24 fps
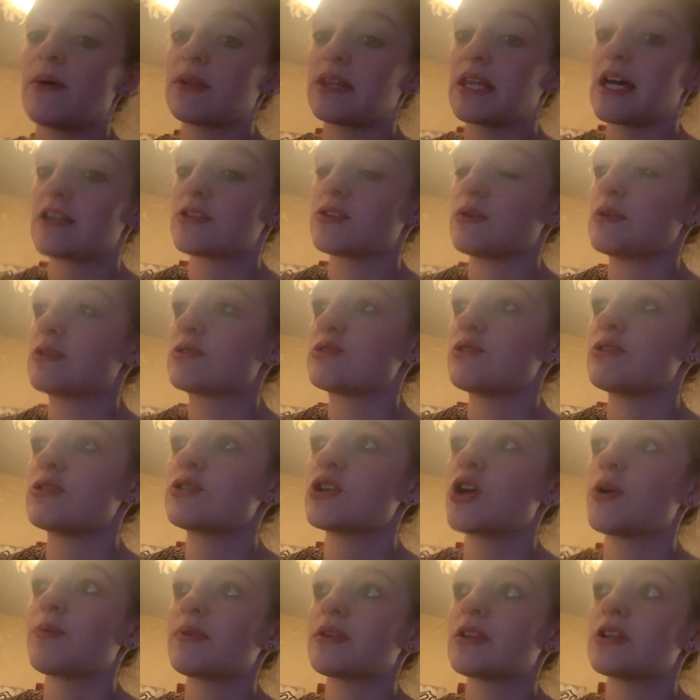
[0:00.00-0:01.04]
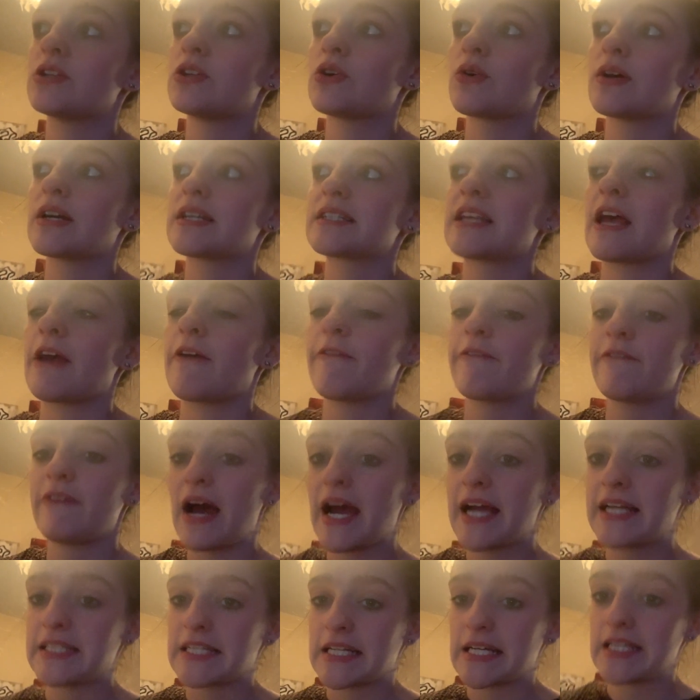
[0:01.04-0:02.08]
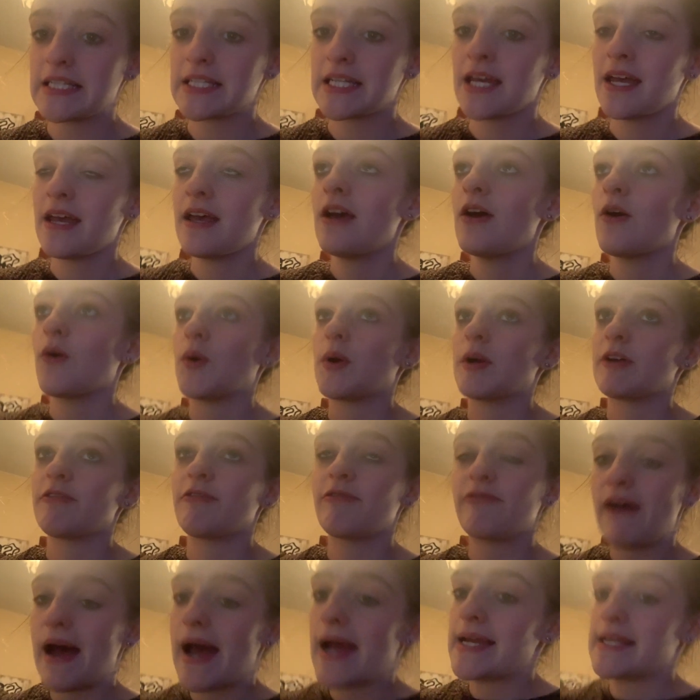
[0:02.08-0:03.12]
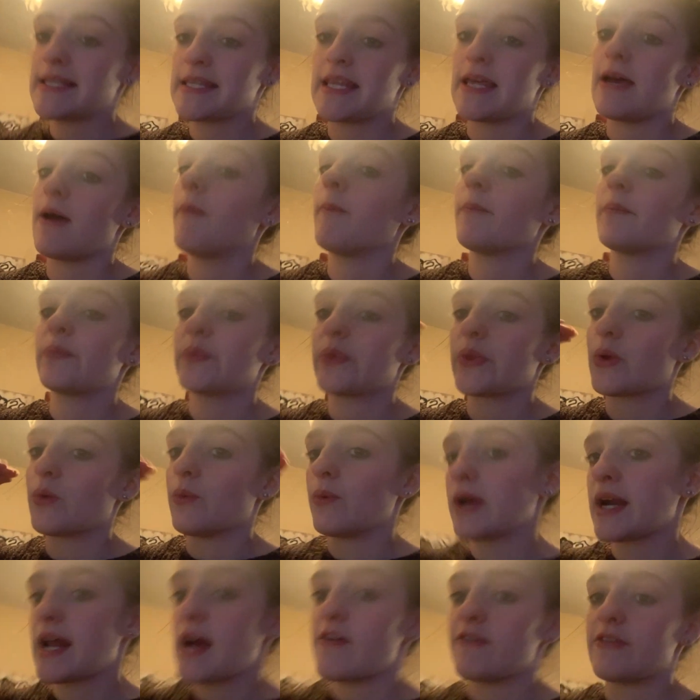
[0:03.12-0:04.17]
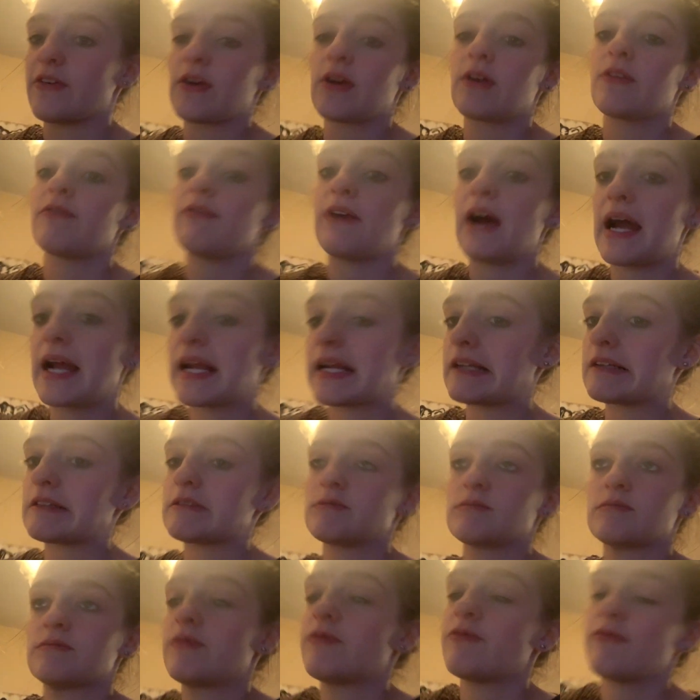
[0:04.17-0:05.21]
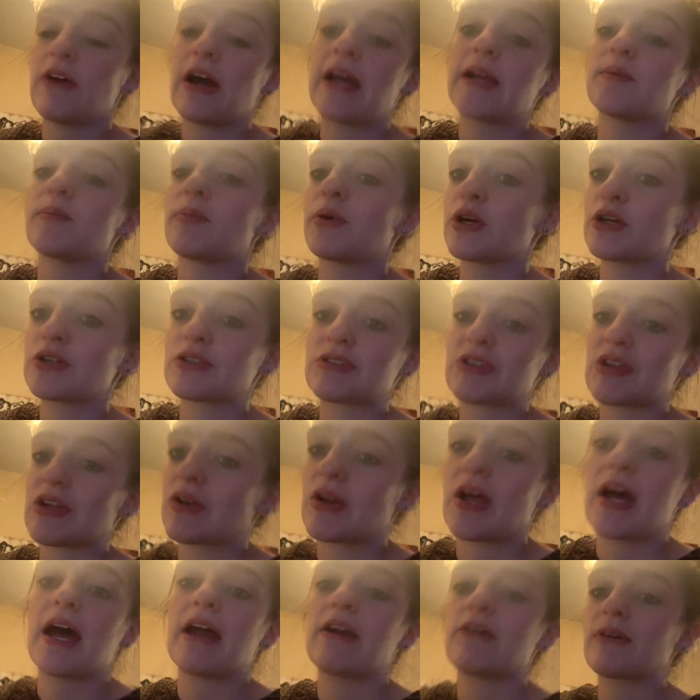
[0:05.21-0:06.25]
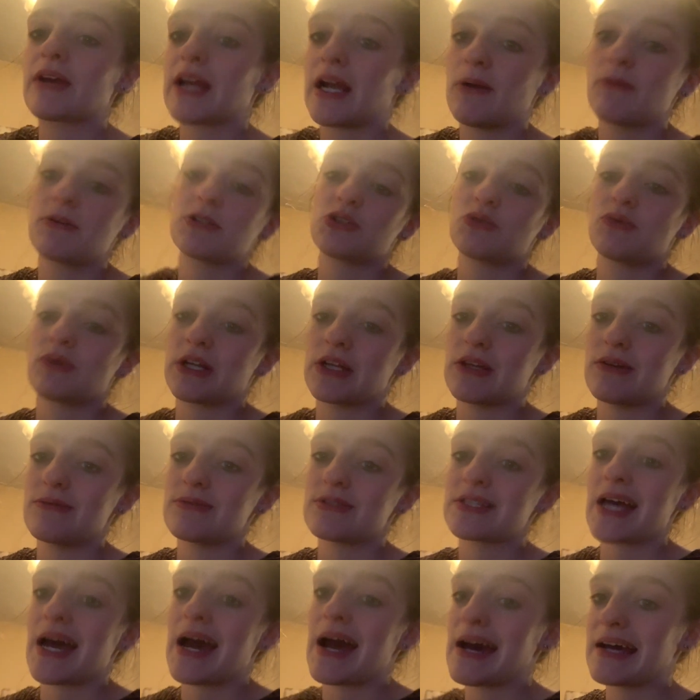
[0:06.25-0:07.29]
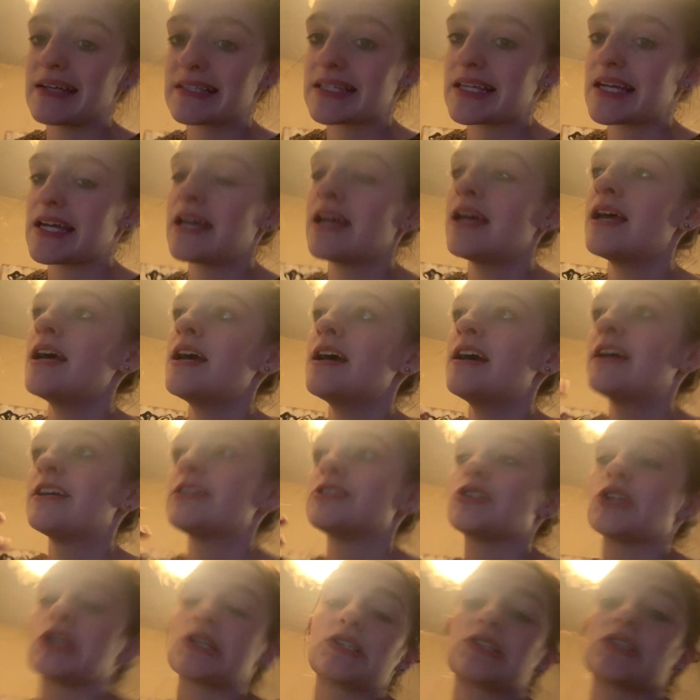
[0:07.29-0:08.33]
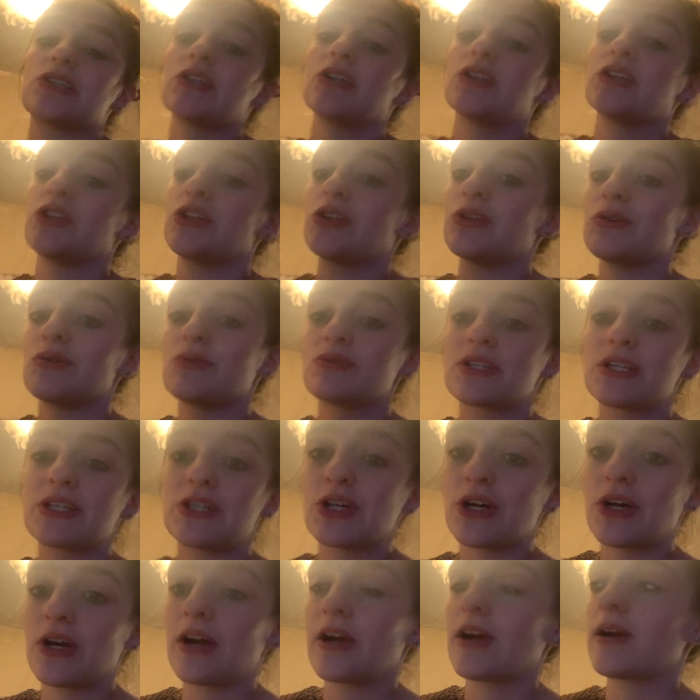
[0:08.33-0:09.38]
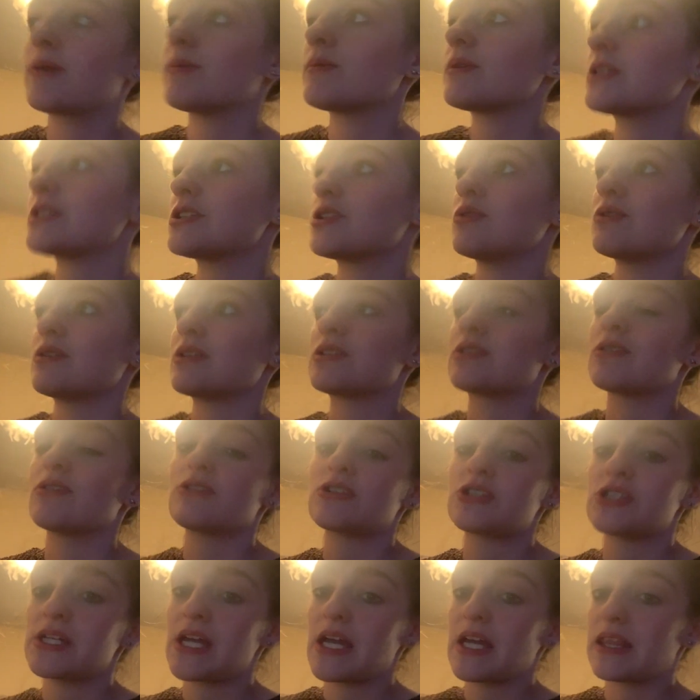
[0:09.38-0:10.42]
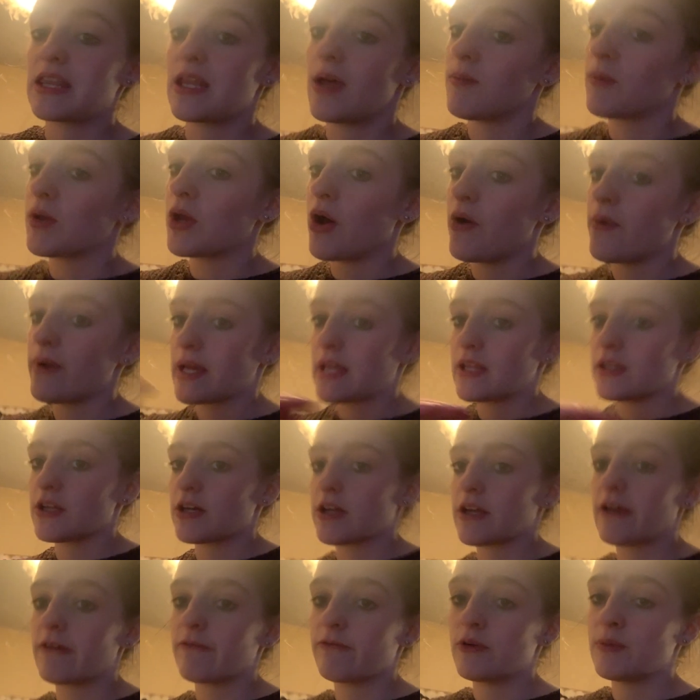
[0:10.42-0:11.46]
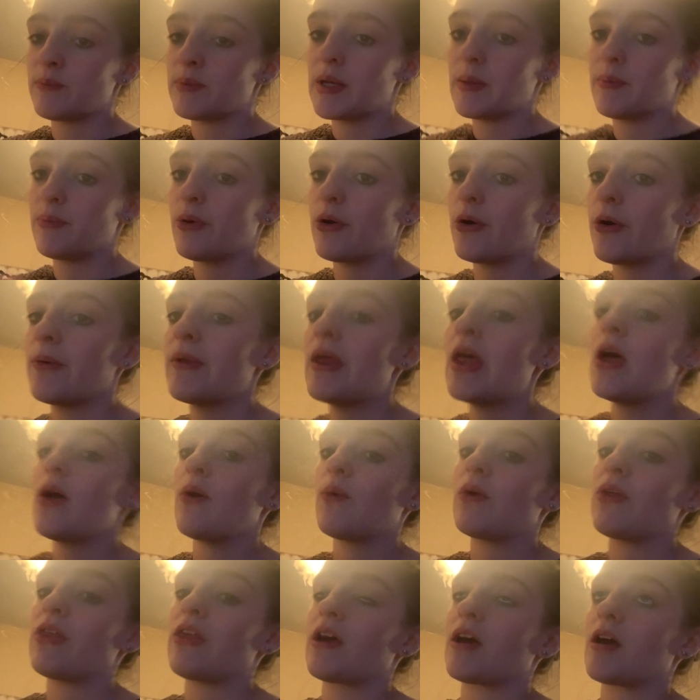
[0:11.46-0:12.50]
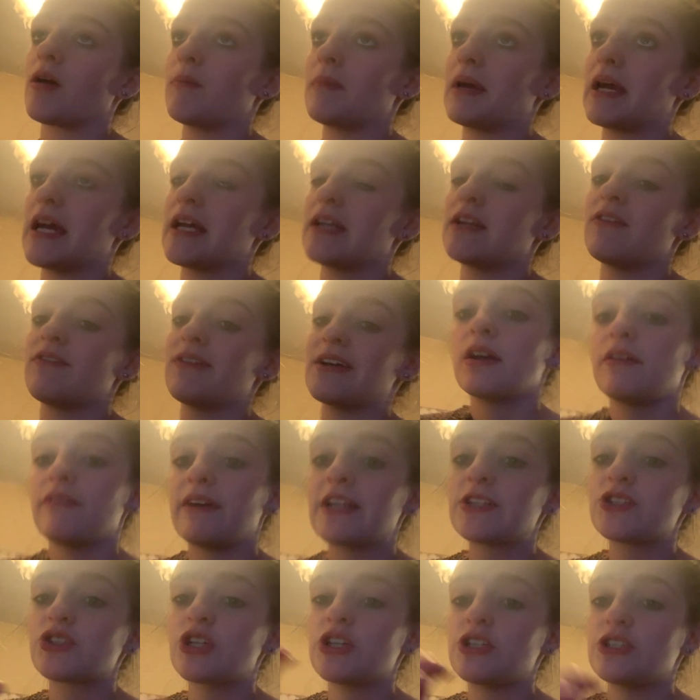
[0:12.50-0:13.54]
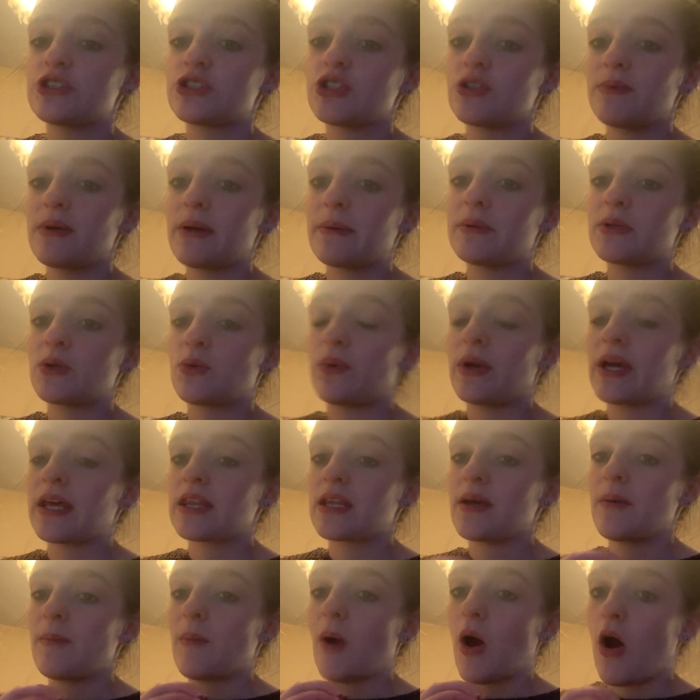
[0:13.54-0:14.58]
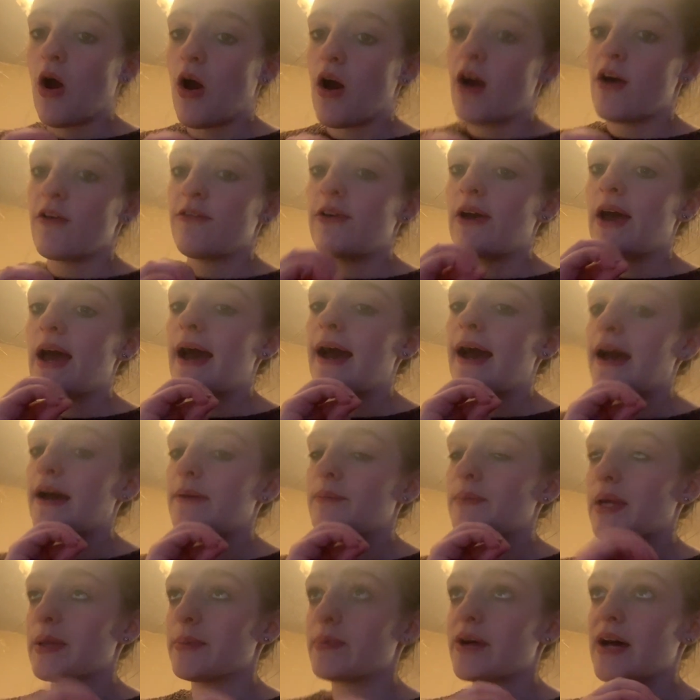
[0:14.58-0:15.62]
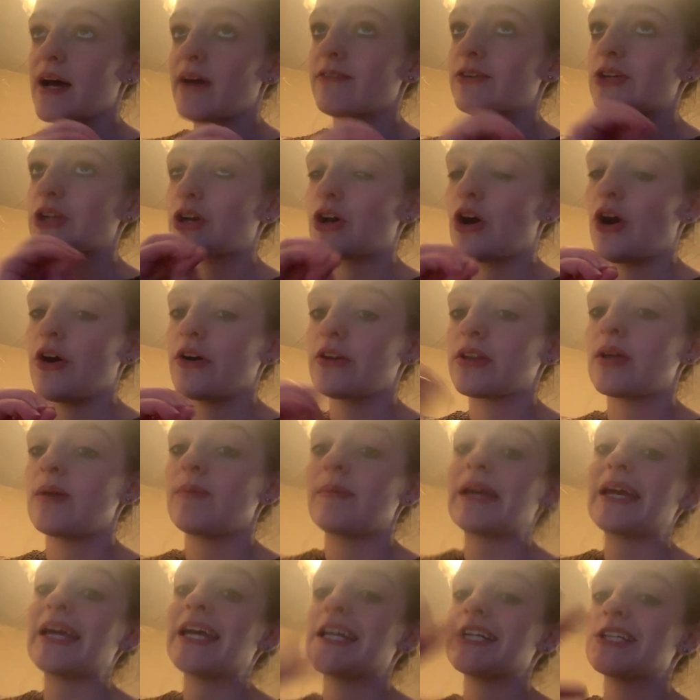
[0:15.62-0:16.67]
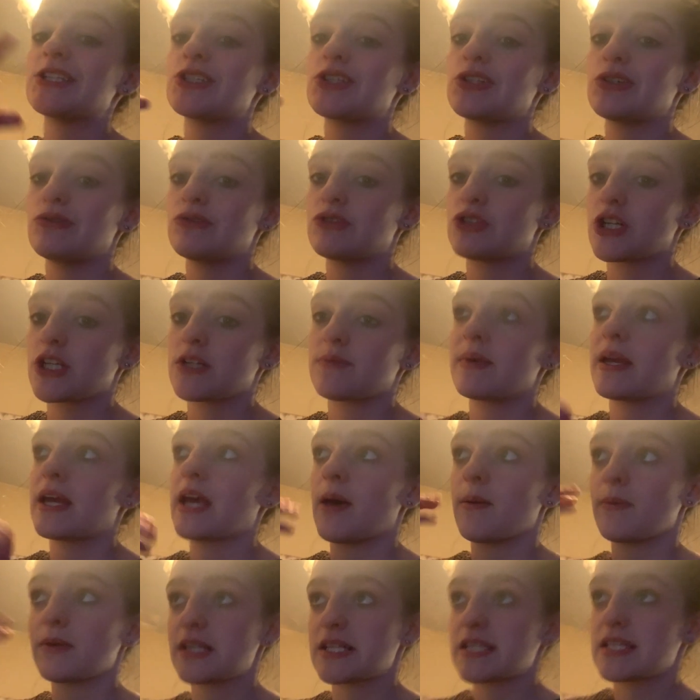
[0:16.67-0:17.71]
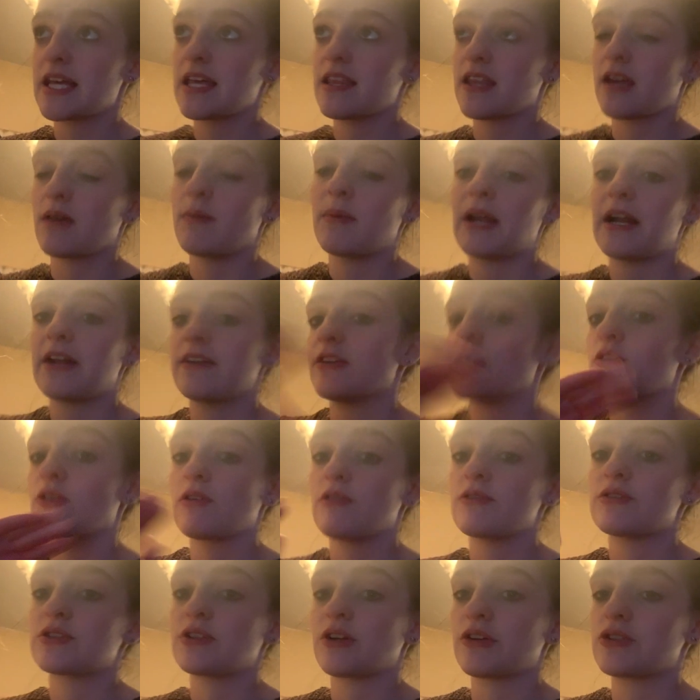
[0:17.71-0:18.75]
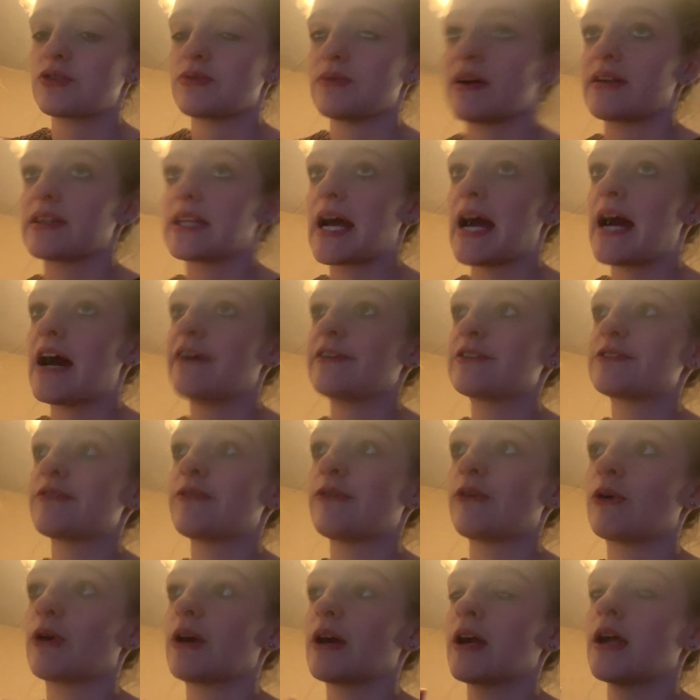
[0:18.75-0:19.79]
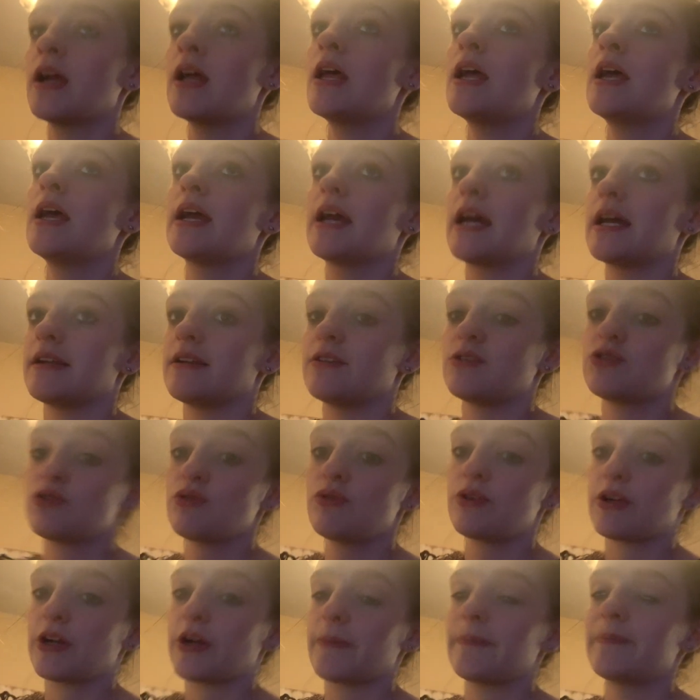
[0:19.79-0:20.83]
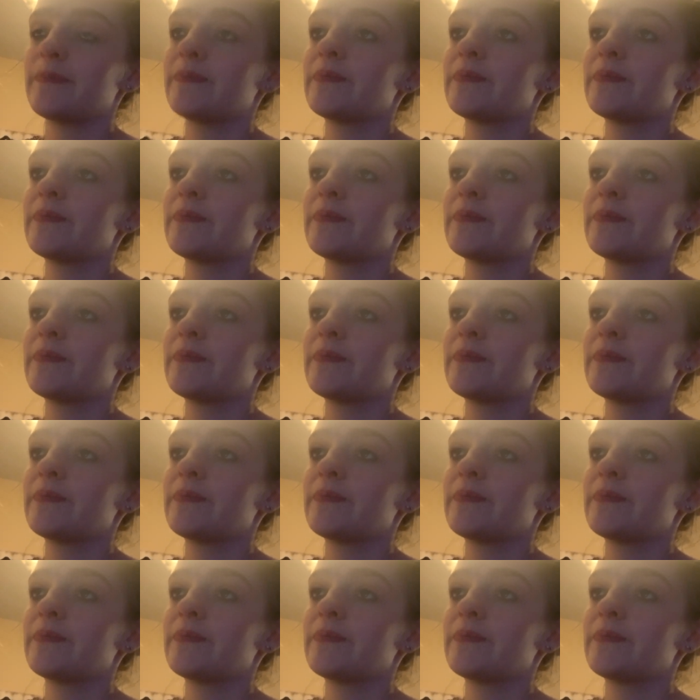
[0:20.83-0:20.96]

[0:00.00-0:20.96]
with that. So as soon as you open the door, say find it or find them, whatever. Find person. I don't care what you want to use as it. Just use a term to associate them going and looking for people with a command. Eventually you should be able to wing them off, people having to call them, into just being able to say the command and they'll go search around the house for an intruder.